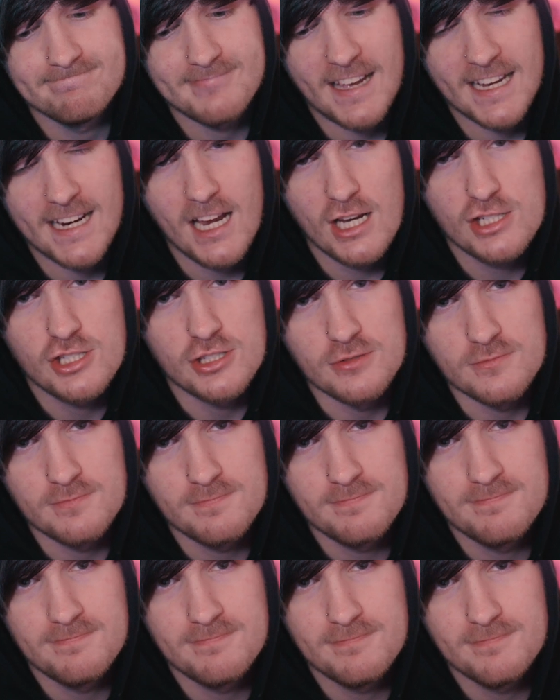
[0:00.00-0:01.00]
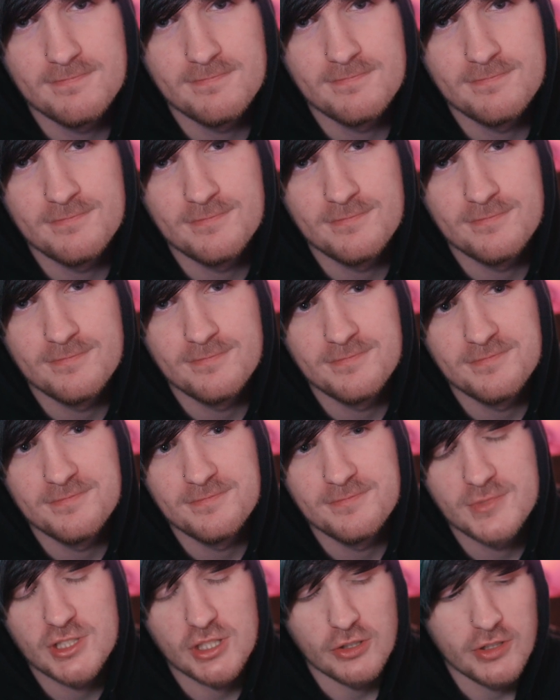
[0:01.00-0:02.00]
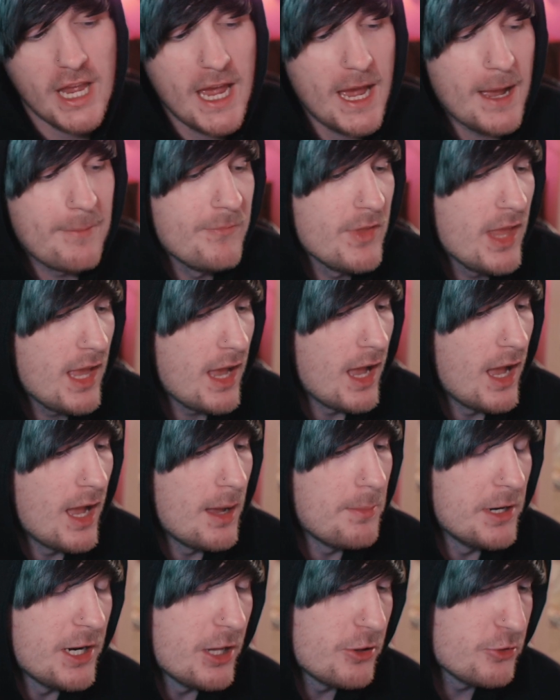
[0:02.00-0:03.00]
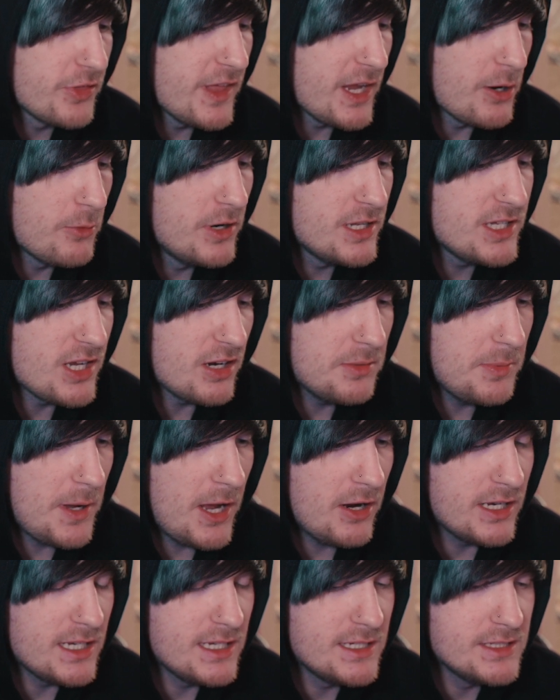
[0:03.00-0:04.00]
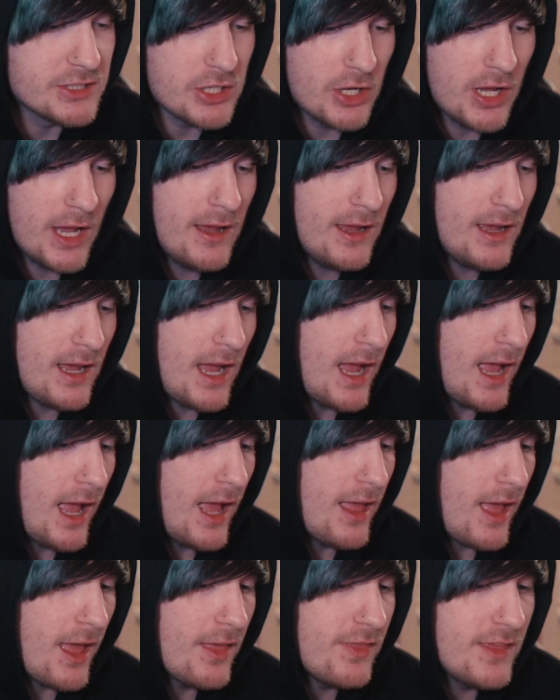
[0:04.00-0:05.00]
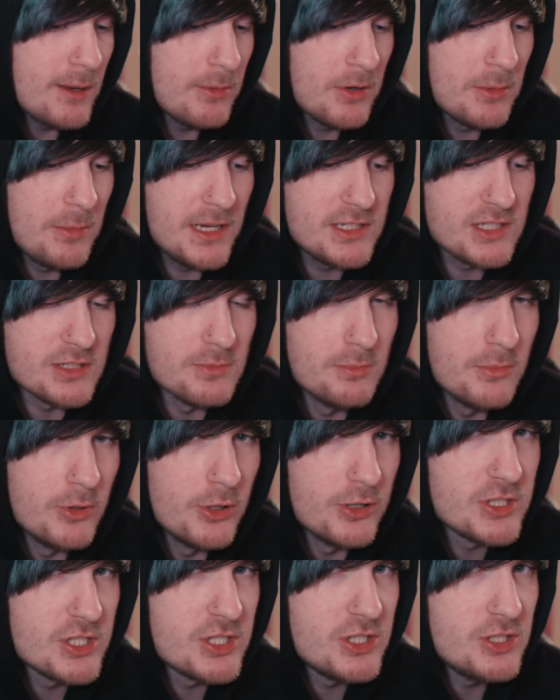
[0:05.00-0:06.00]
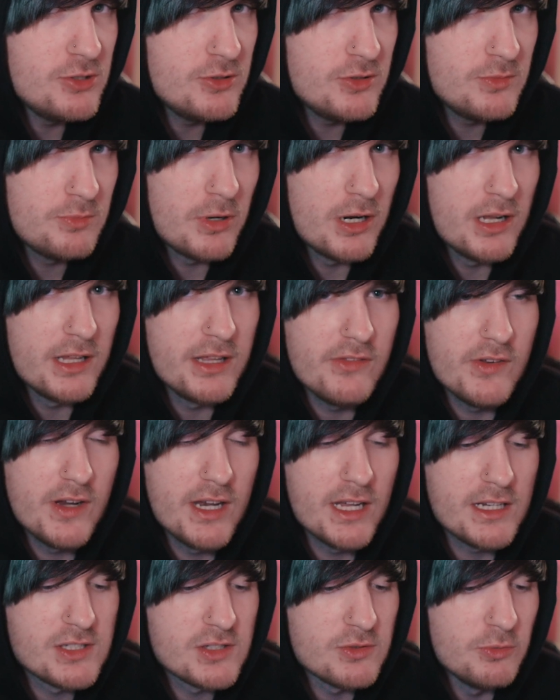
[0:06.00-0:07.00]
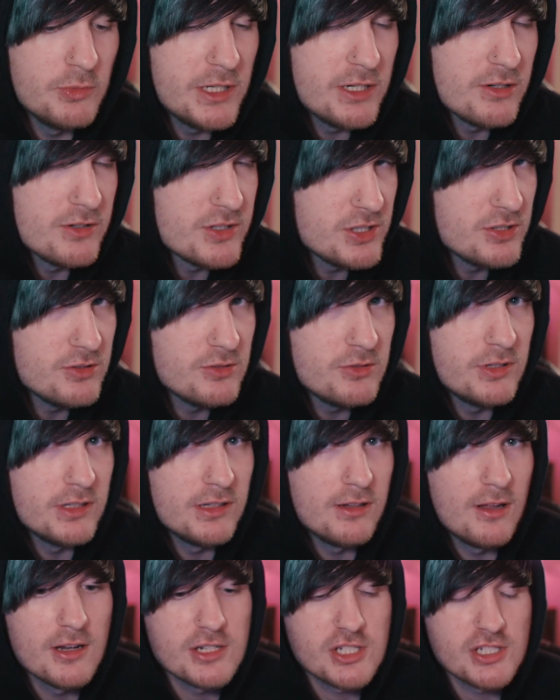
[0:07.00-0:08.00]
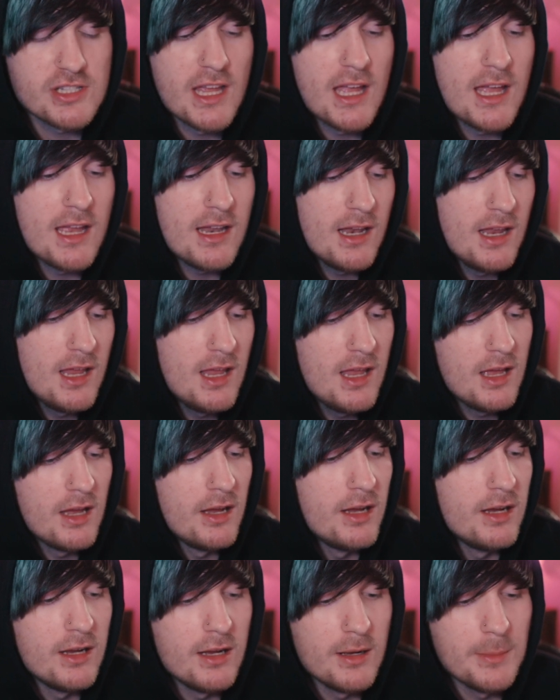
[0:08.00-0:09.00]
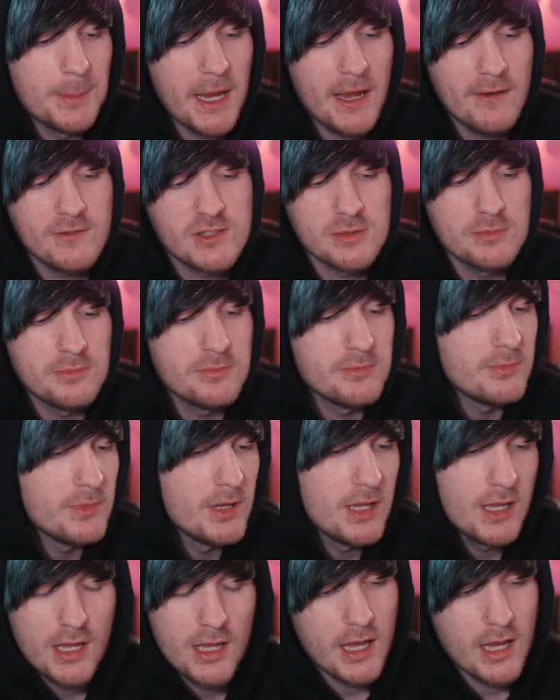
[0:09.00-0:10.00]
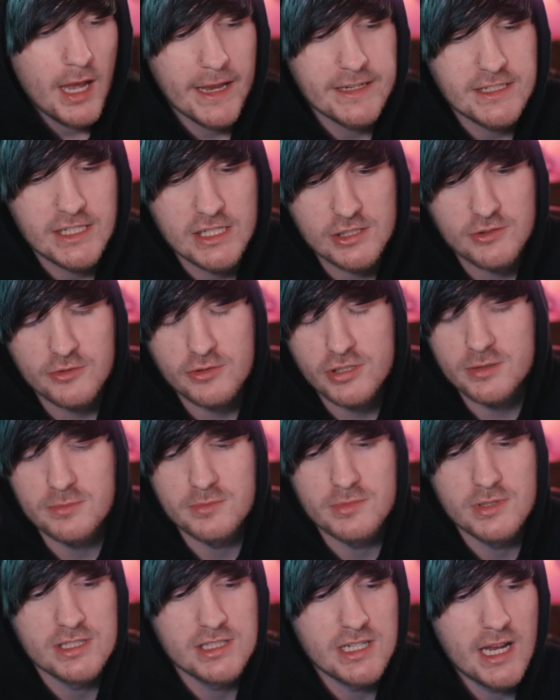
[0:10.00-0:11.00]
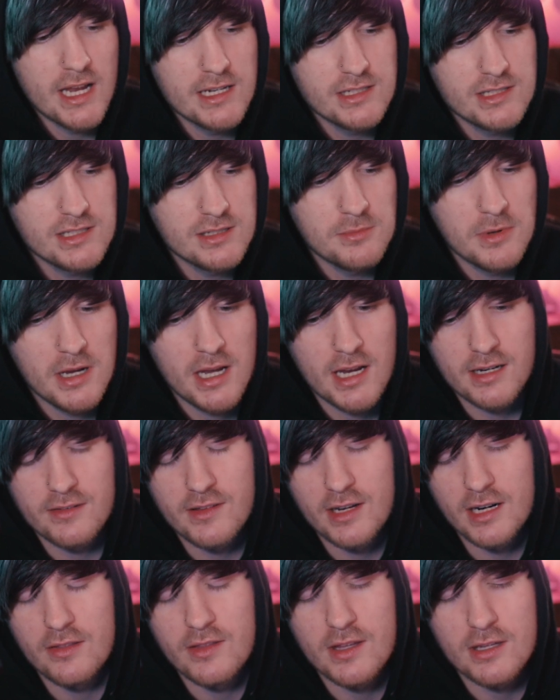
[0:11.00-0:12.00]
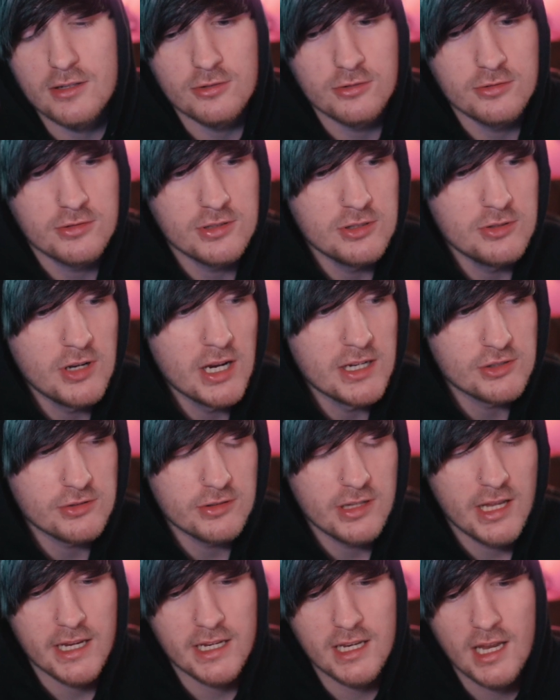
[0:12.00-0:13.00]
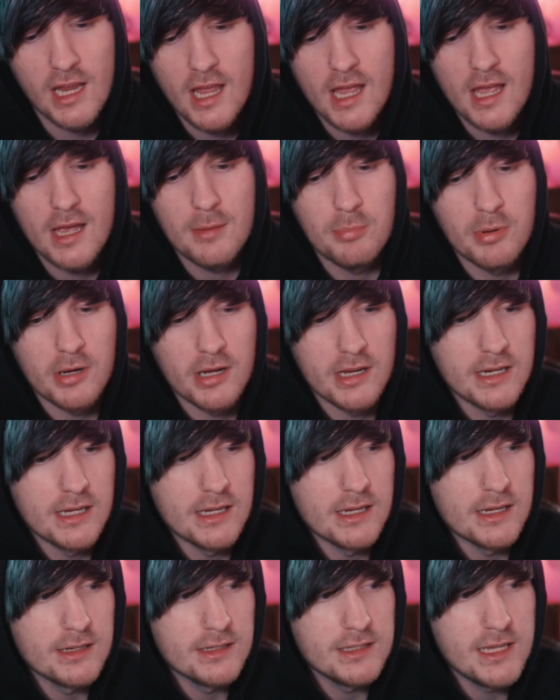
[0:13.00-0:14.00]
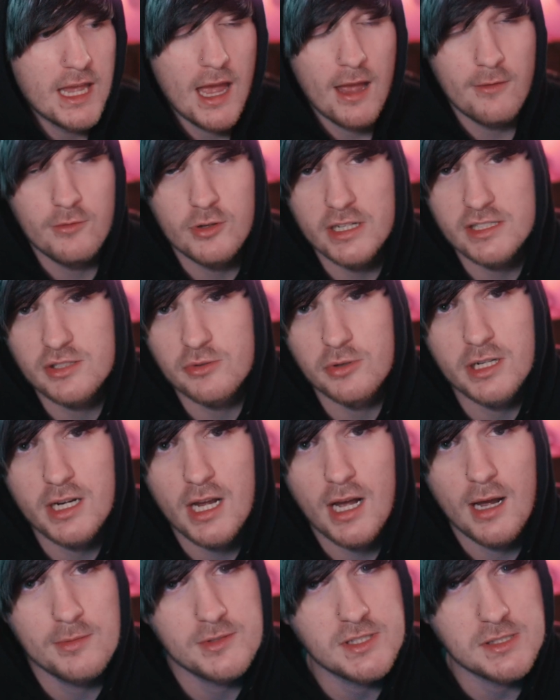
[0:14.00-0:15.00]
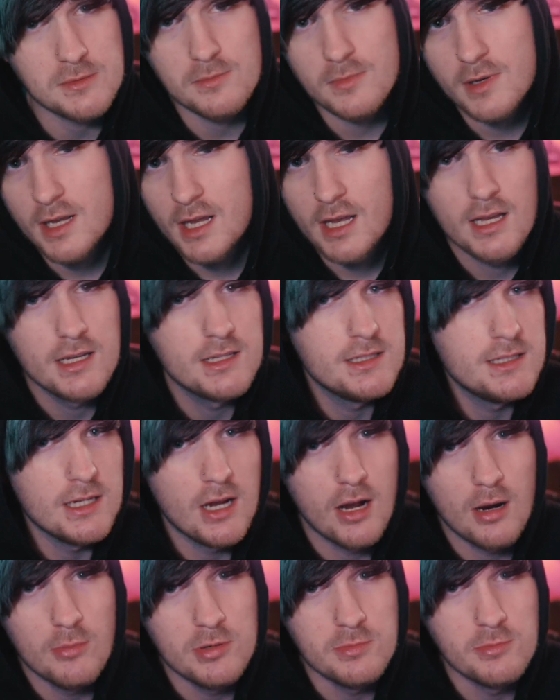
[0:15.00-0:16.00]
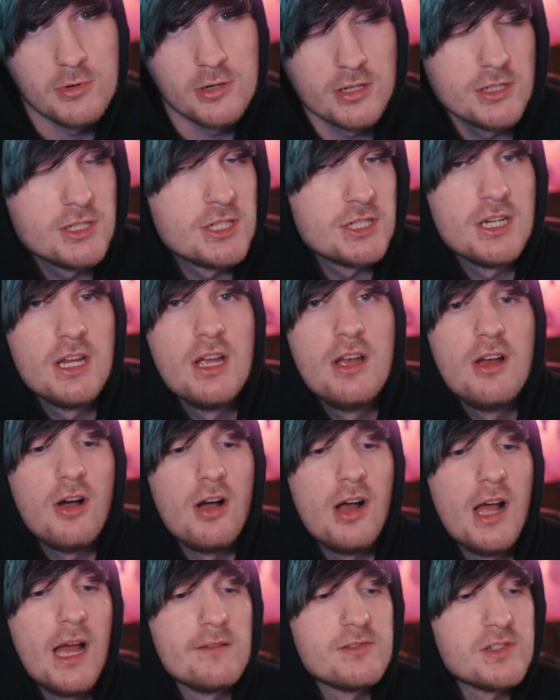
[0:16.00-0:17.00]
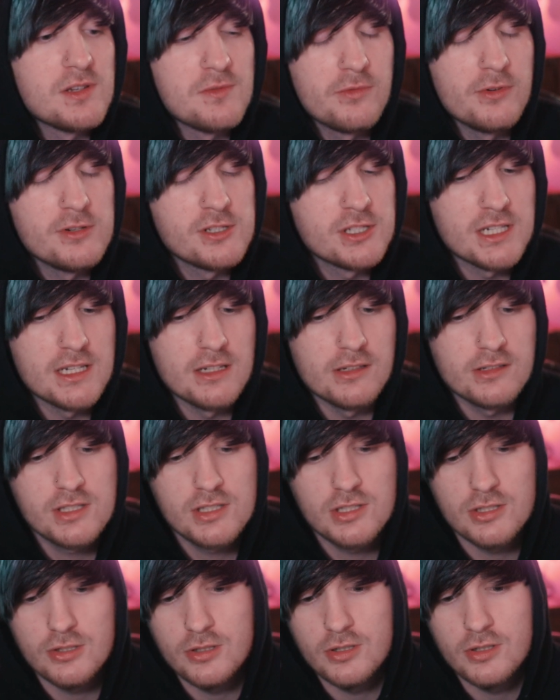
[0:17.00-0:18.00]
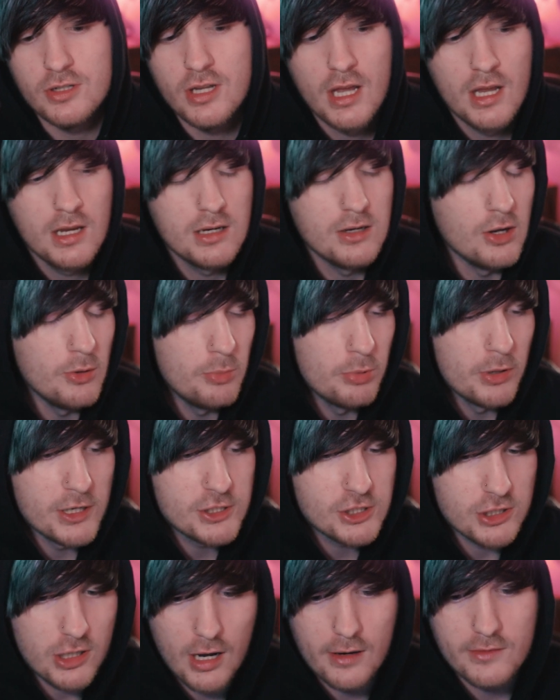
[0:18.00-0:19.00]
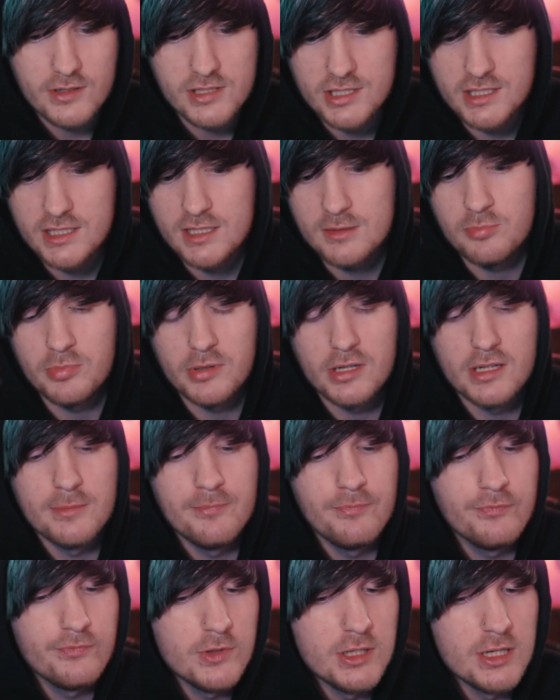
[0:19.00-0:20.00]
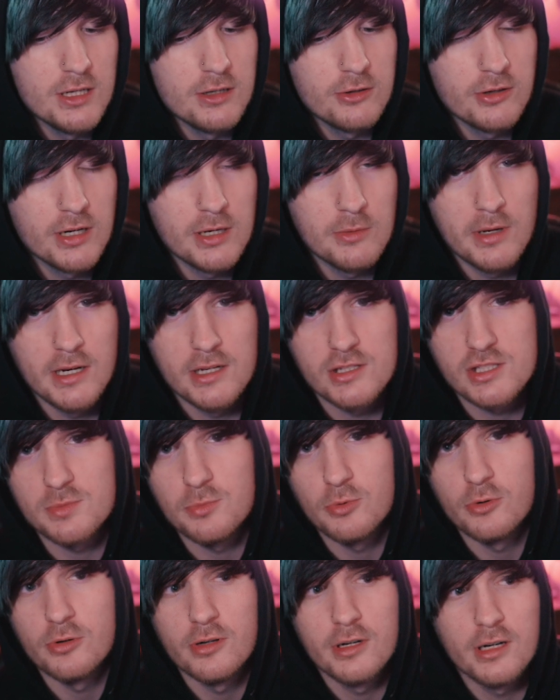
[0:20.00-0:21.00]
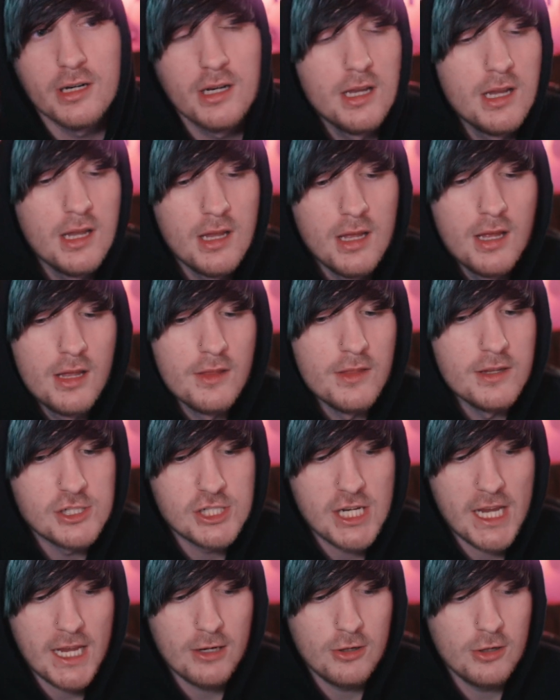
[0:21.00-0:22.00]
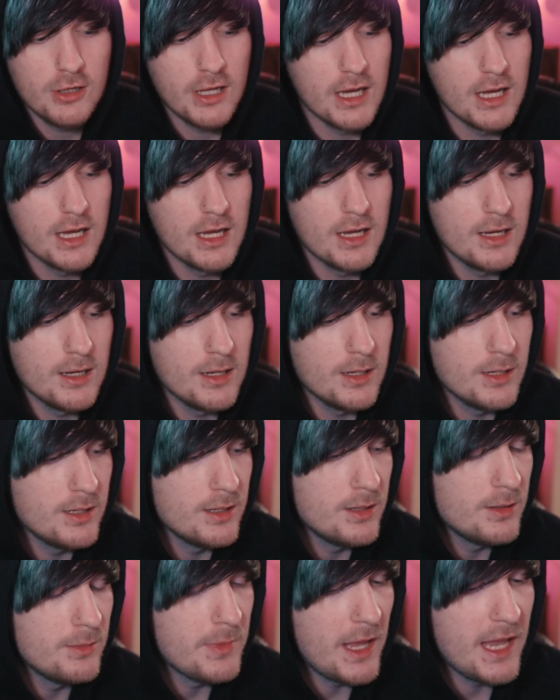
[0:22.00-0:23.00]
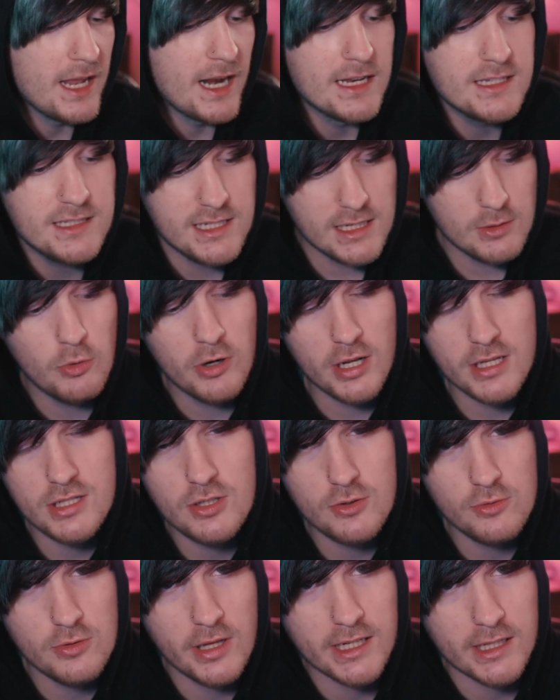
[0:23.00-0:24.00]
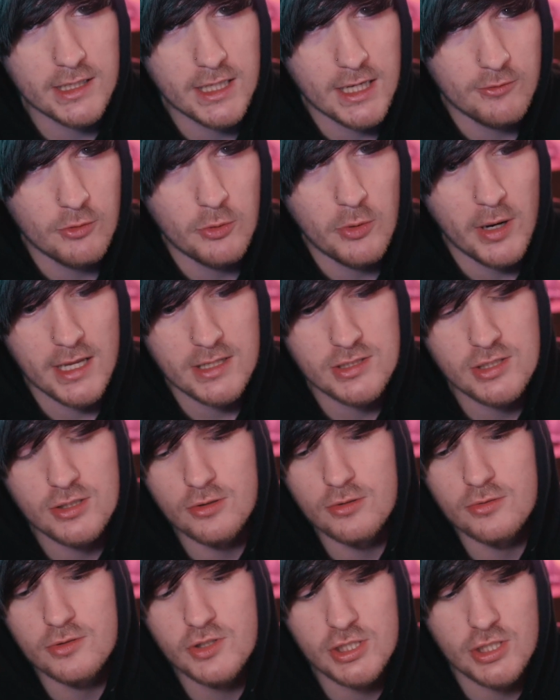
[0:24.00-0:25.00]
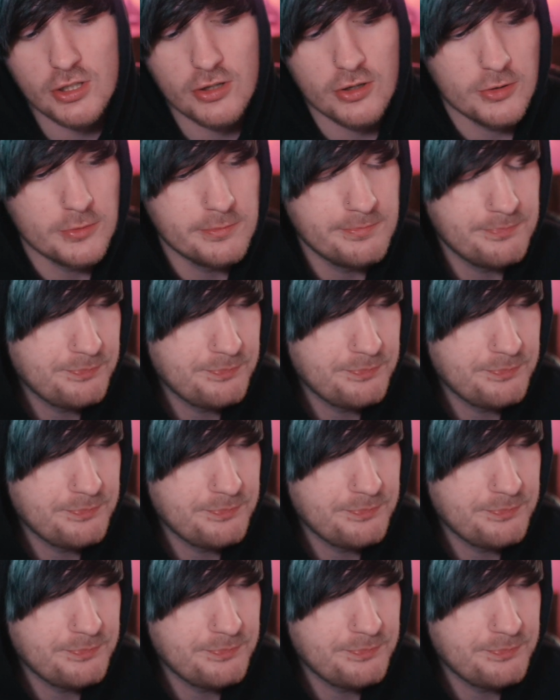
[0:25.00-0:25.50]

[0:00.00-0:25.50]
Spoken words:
I got you. So yeah, another thing I want to talk about is I think I'm going to make some merch soon, probably in the next week or two, and launch that. I have some ideas for some designs in mind that I think you guys will like. But yeah, if you guys want to cop some T.Aubrey merch, I'll have some for sale soon. No pressure, obviously, but you know, great way to support the channel. And I did want to do like a giveaway too, so